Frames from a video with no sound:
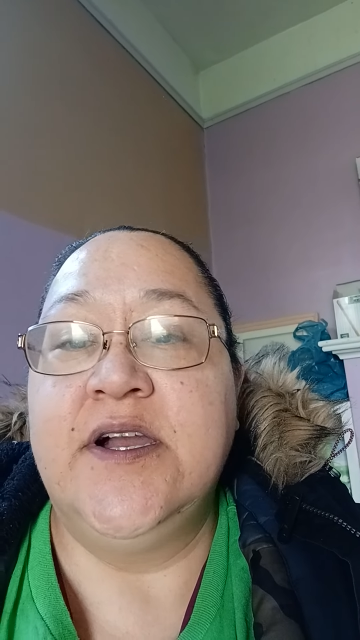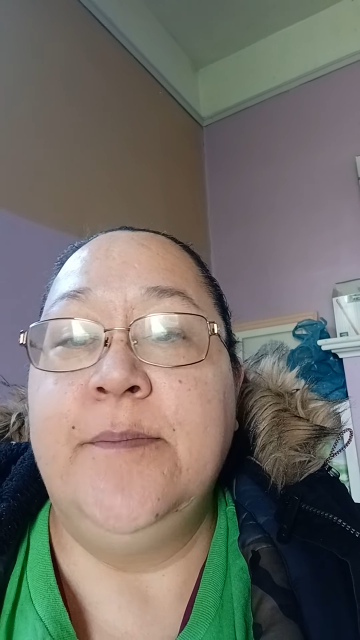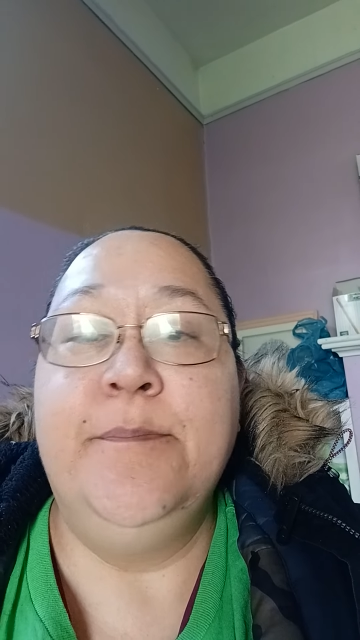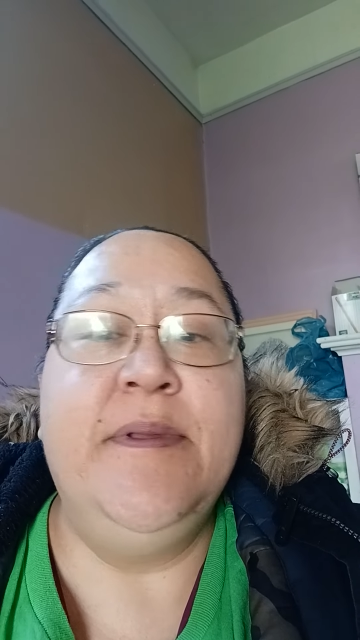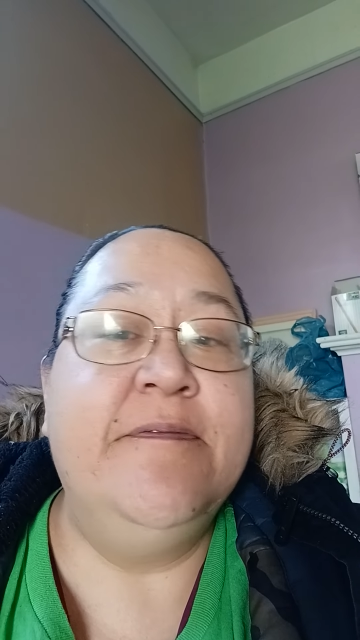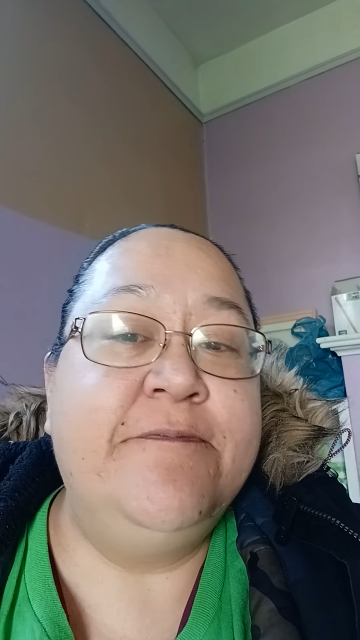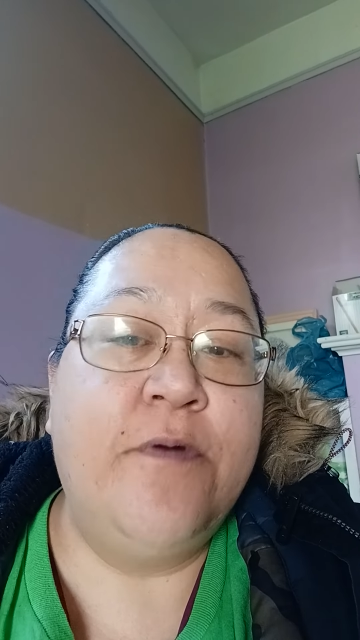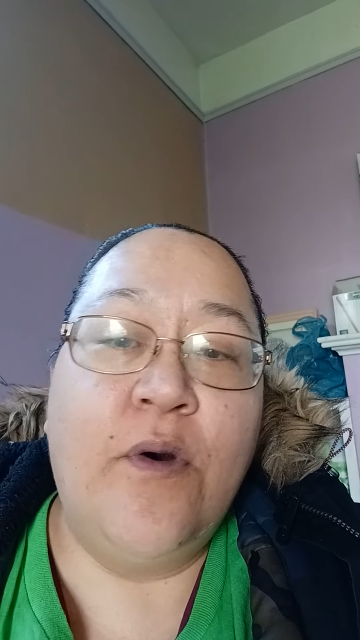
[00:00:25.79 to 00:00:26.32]

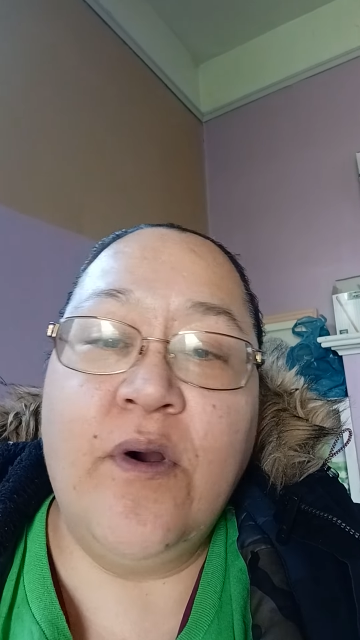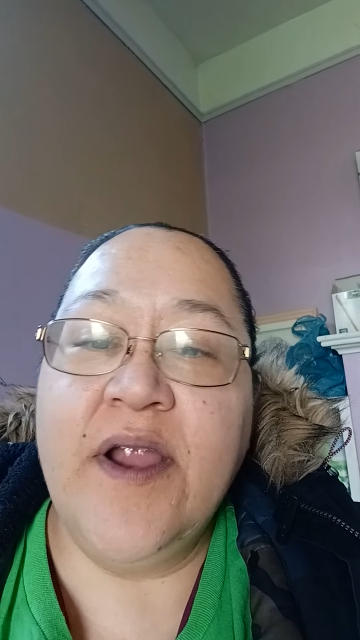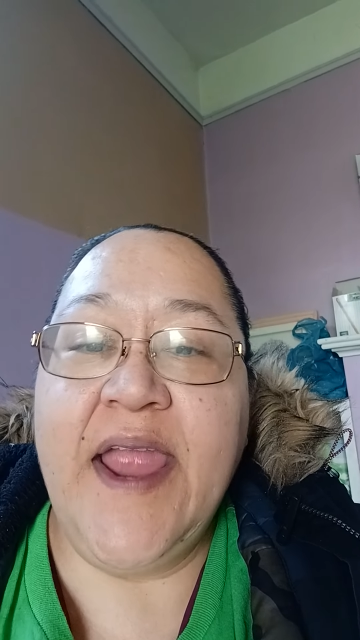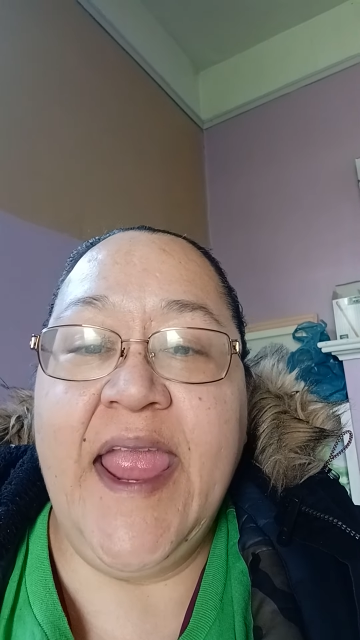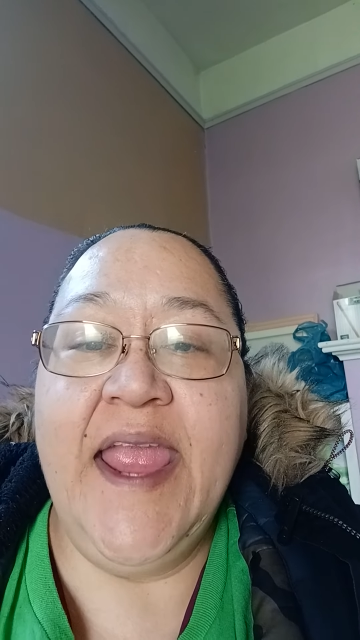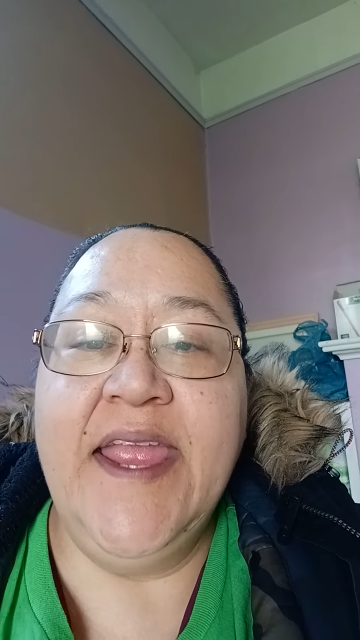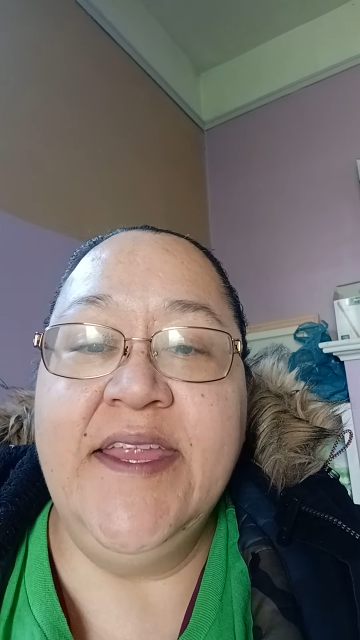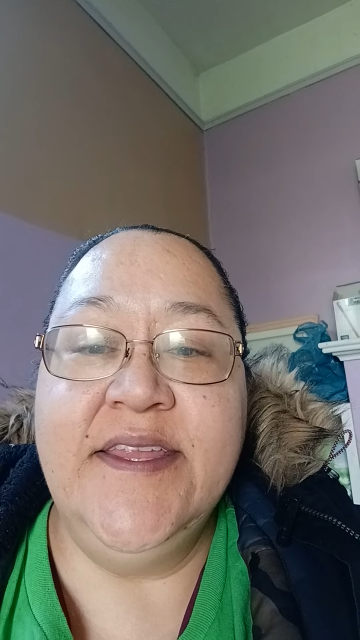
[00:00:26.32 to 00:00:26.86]
before
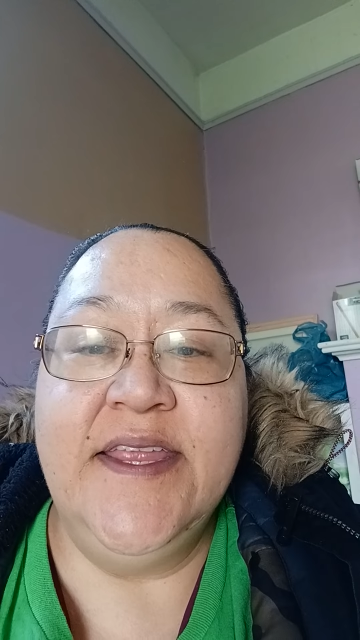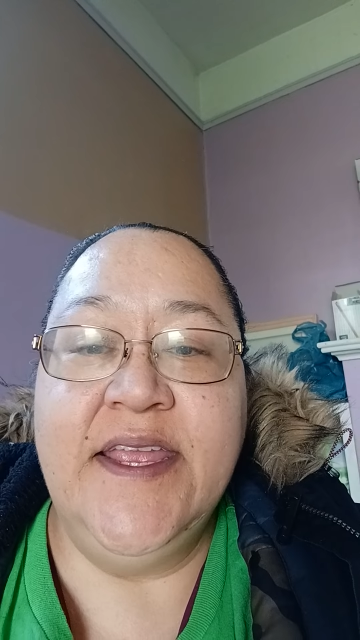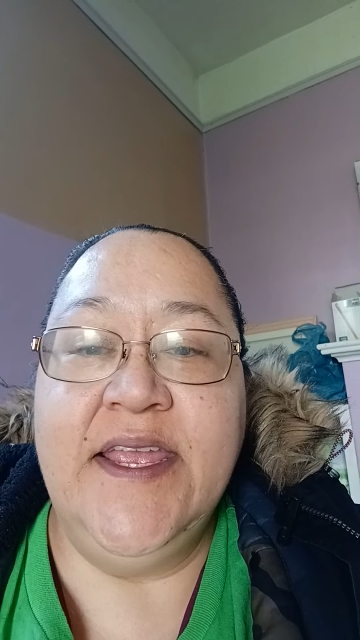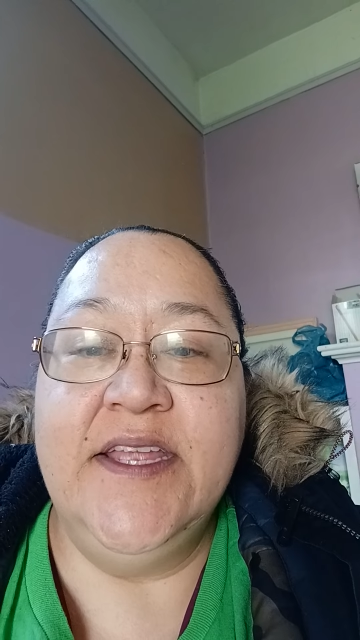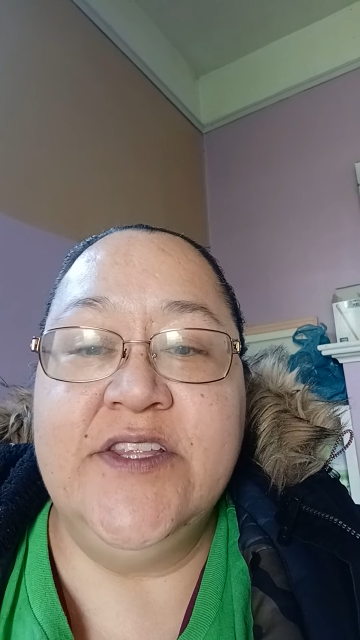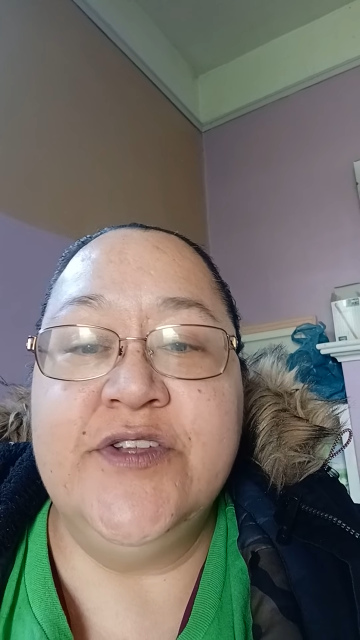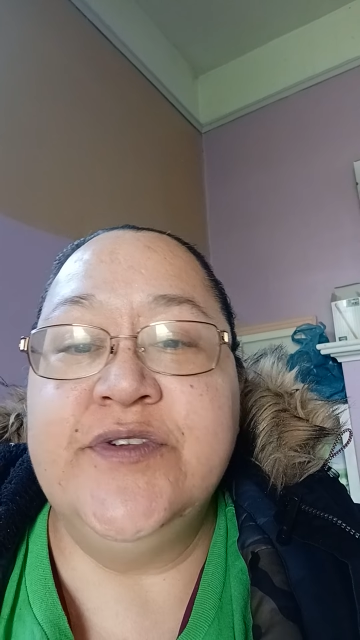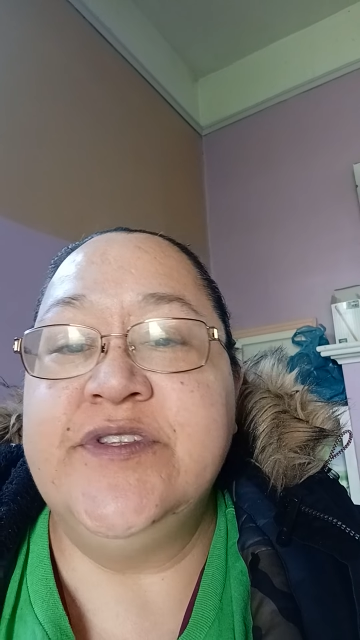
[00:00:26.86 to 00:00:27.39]
AD,
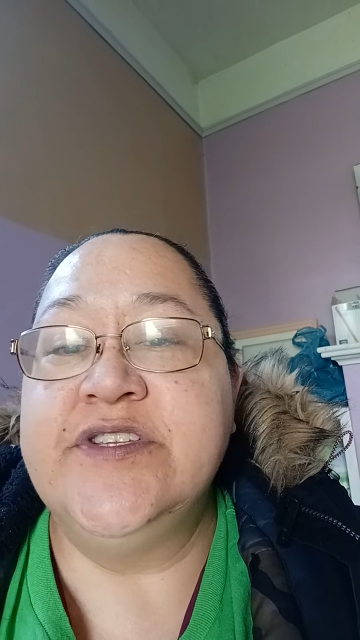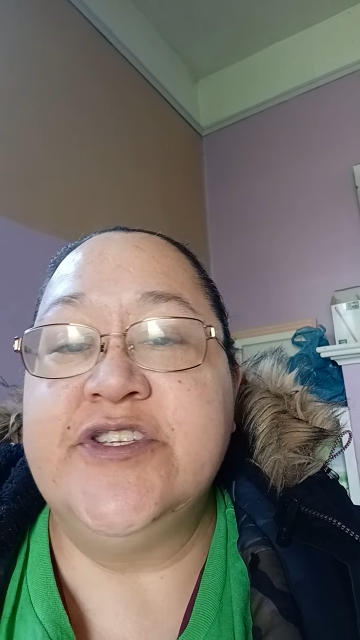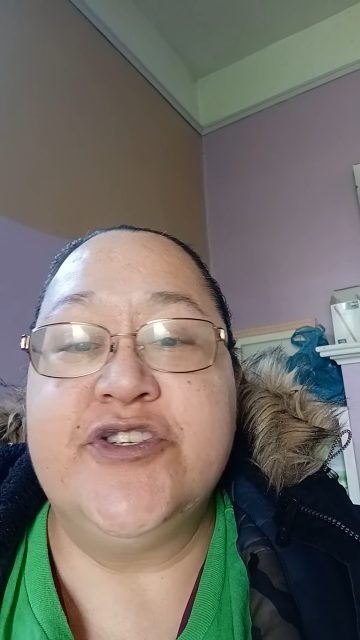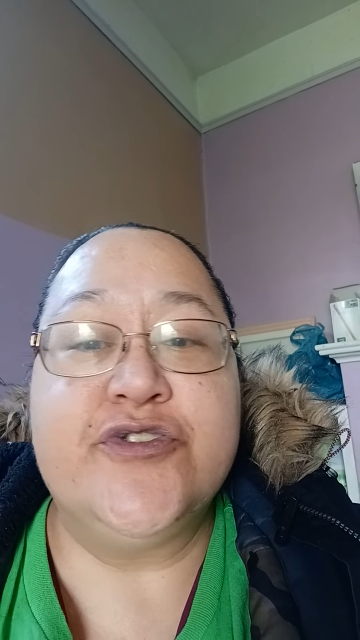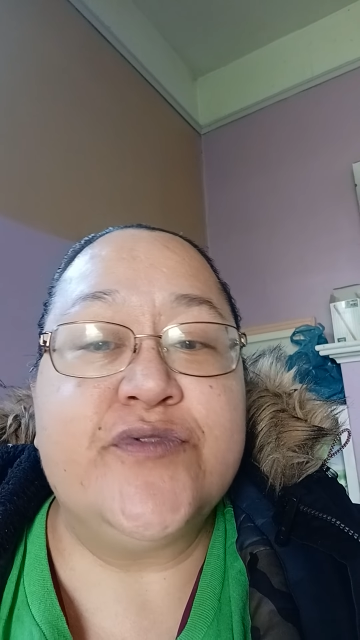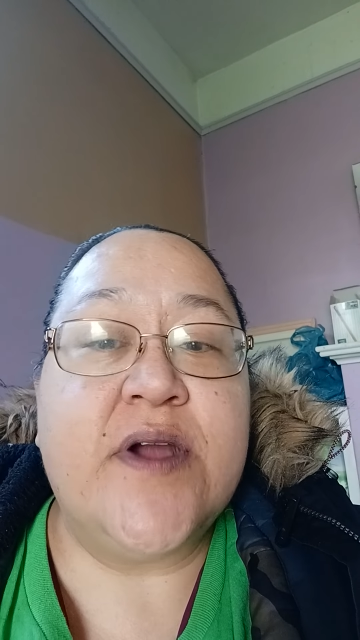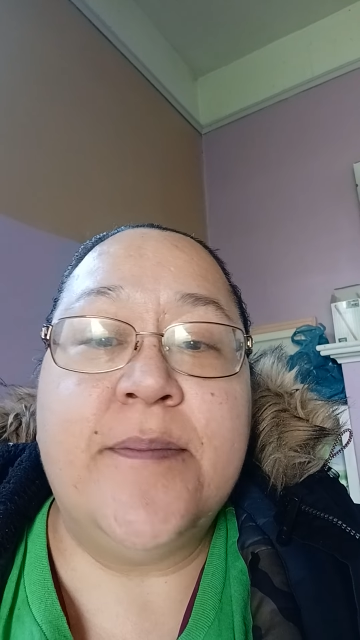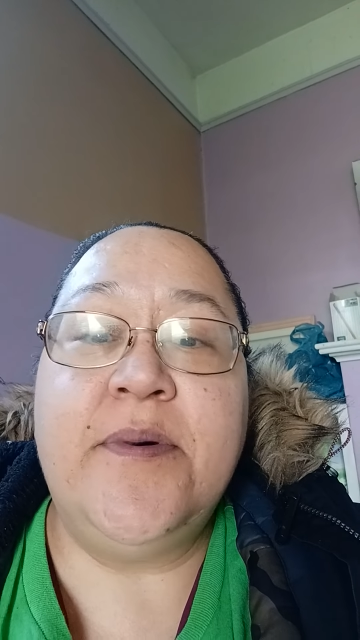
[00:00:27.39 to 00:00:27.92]
due to the
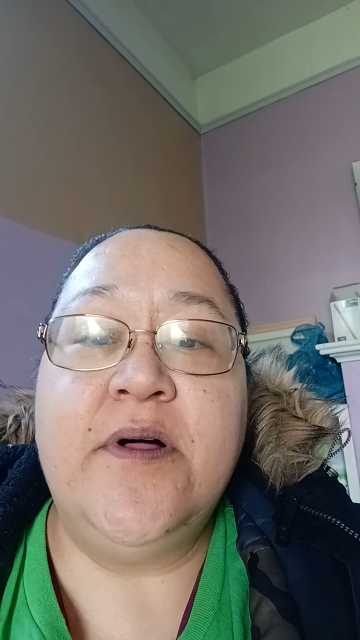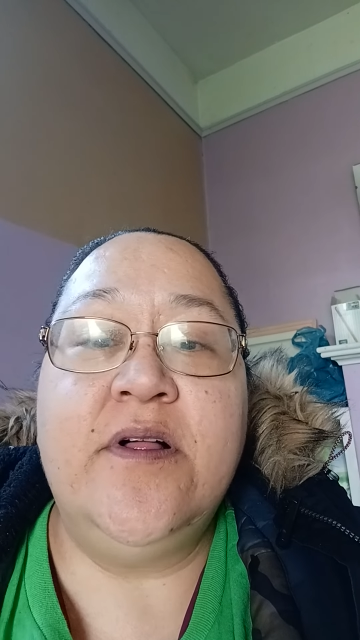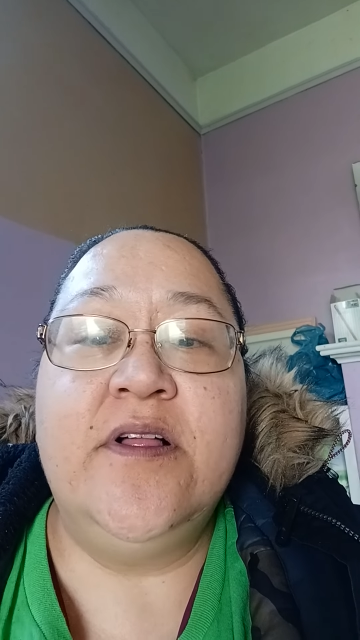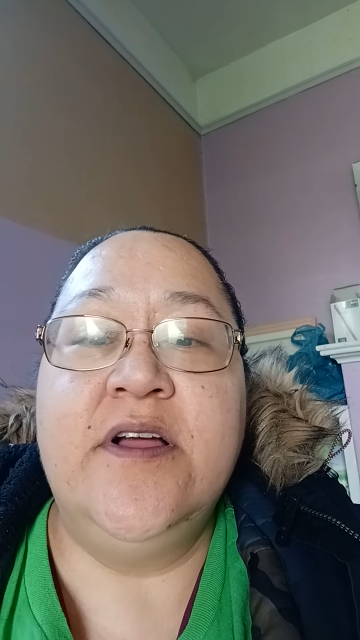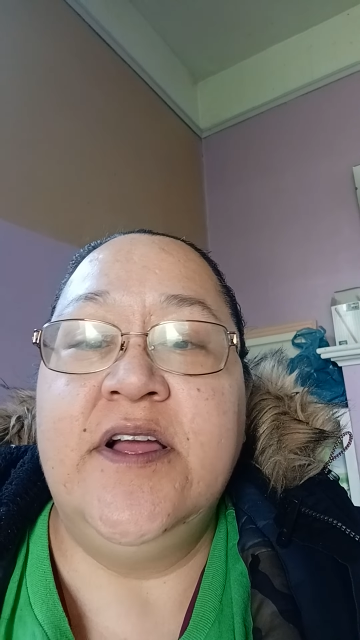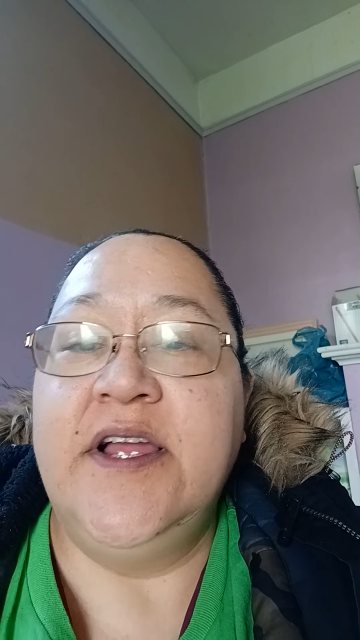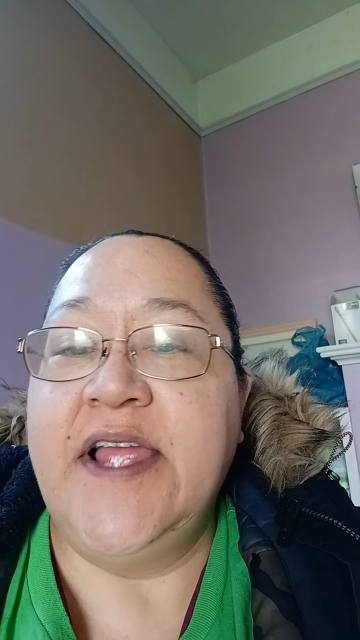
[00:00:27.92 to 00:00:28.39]
trouble